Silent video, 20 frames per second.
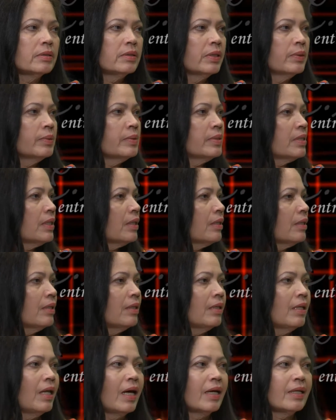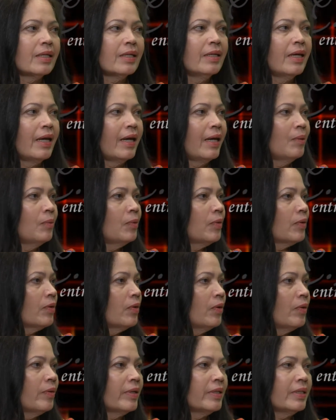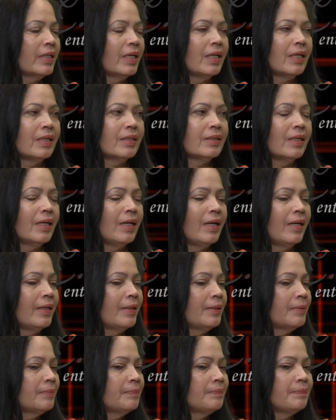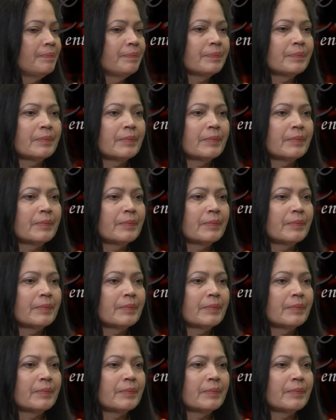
There was a lot of gang war going on.